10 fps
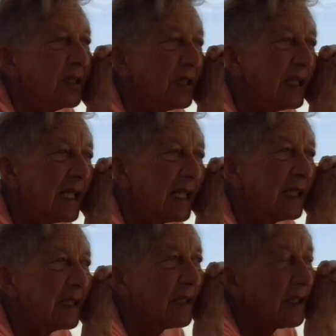to
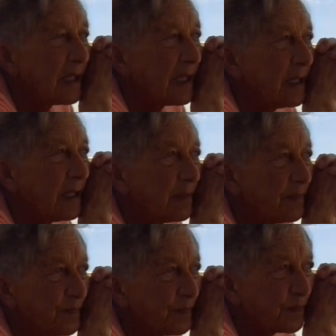light the light.
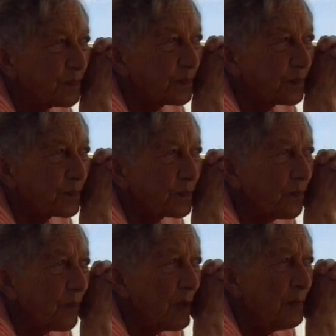
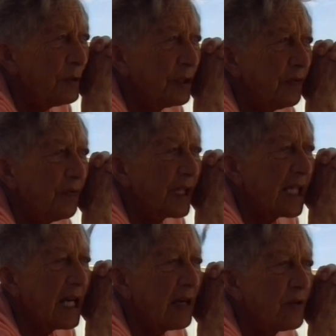But if the
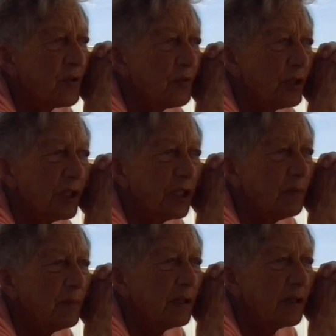cows
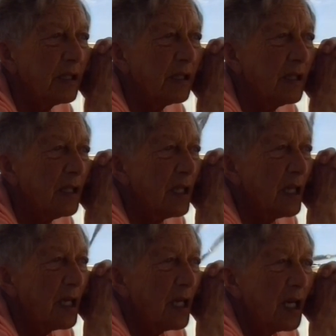wanted milking
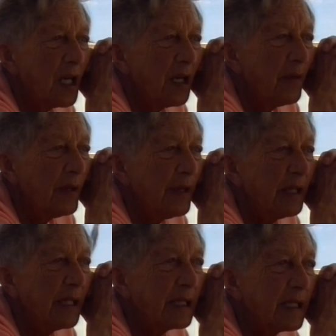when
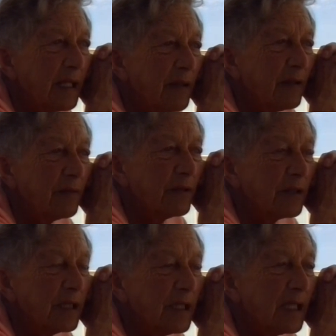the tower
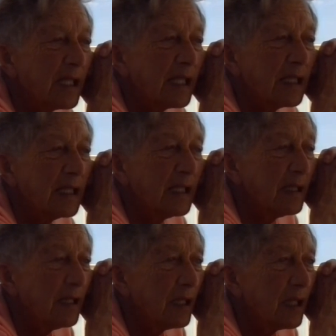wanted
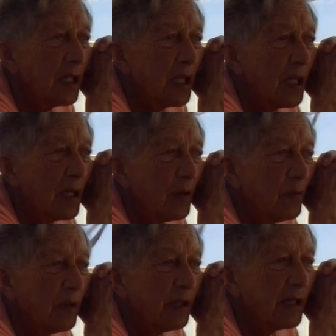lighting,
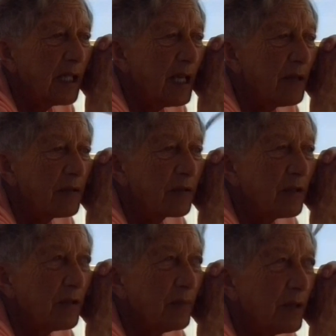well, the cows
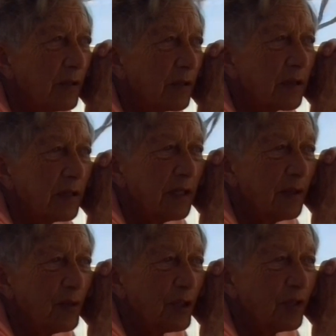got milked and
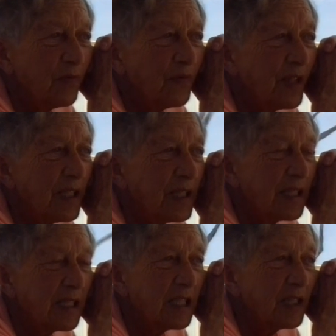it wasn't very
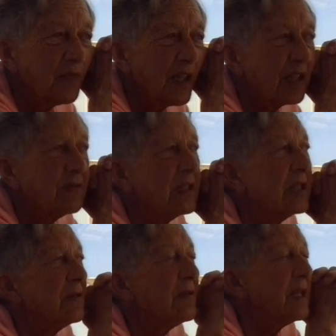satisfactory,
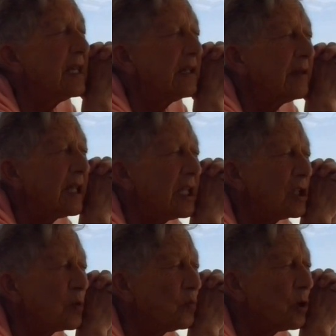so they
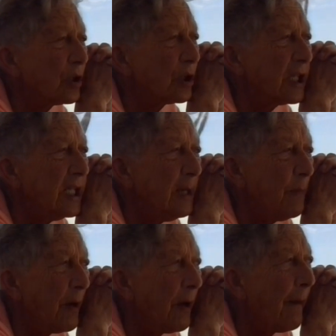engaged one
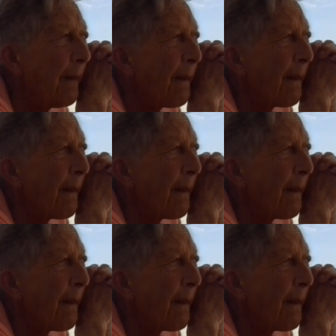keeper.